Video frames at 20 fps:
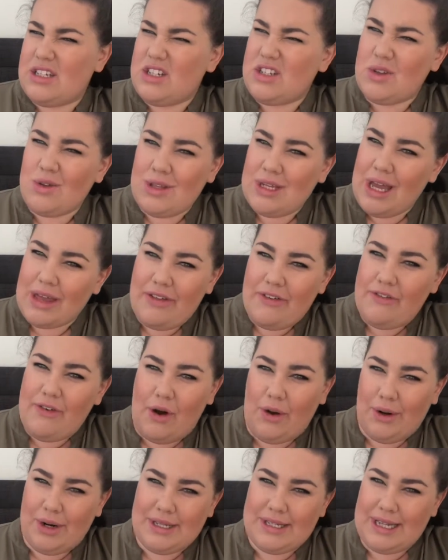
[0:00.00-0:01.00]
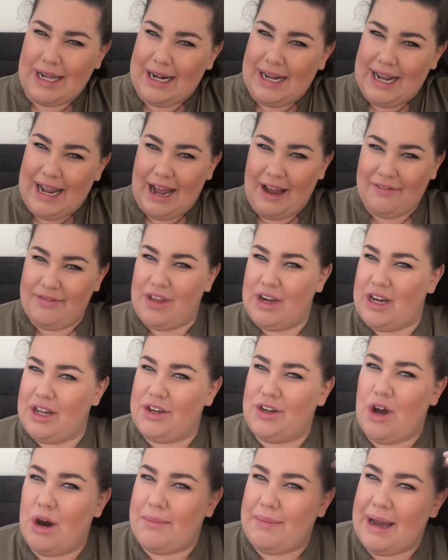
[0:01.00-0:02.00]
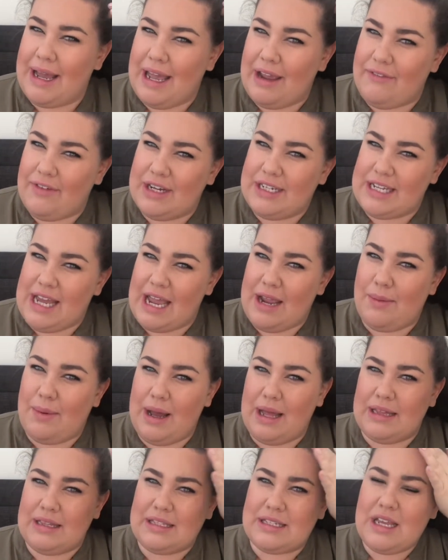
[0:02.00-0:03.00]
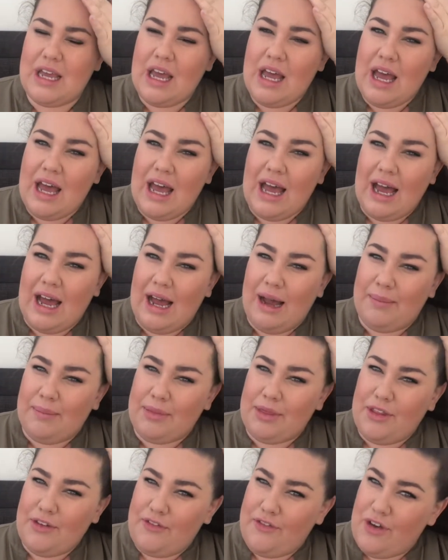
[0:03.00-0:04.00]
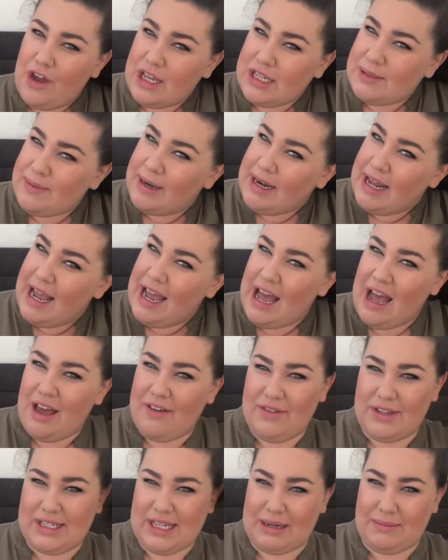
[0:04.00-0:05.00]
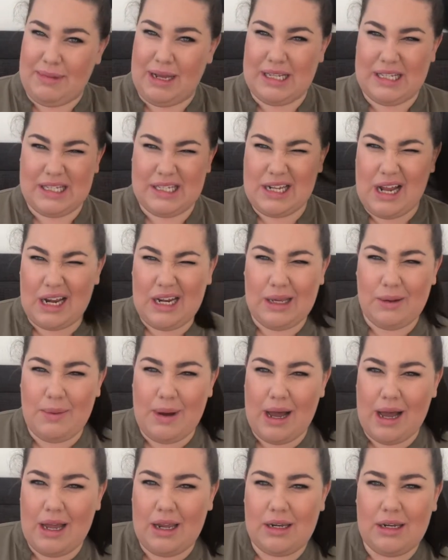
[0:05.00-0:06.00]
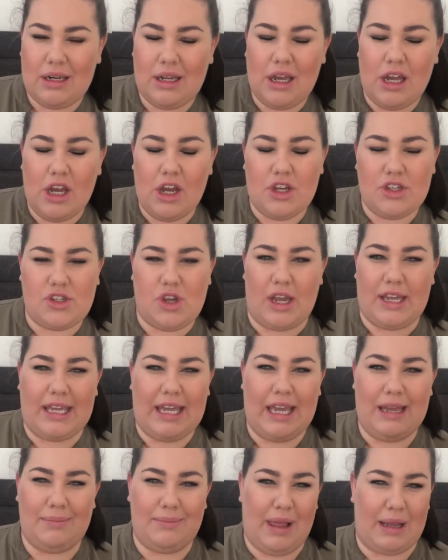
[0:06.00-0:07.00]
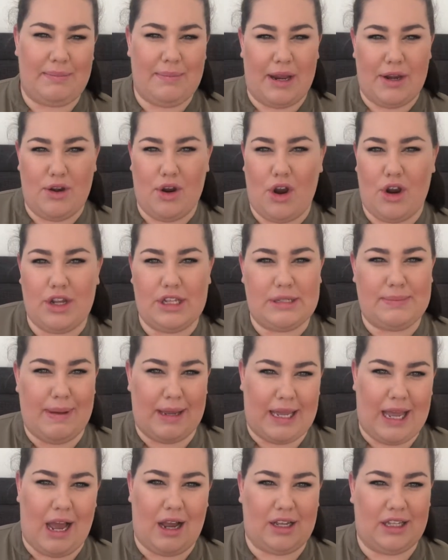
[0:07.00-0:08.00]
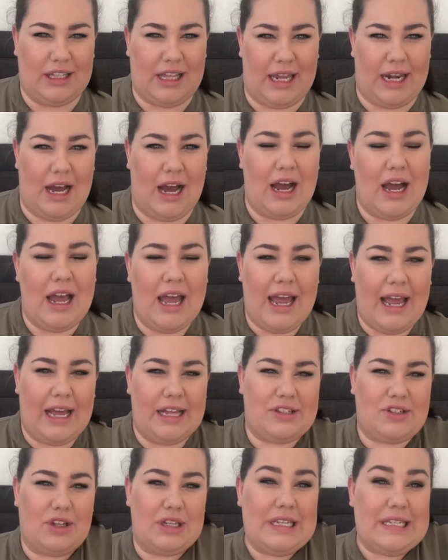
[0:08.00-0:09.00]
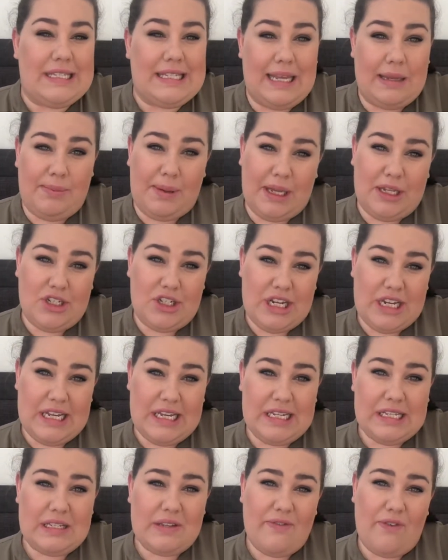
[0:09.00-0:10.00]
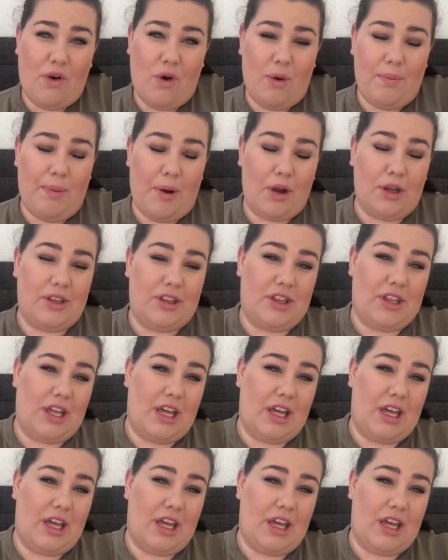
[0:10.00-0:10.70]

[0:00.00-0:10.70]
just all the other folders that I have that are not my everyday ones. The first one I have is like my study one, so I keep like my notes, my calculator. It's got the CPGs for both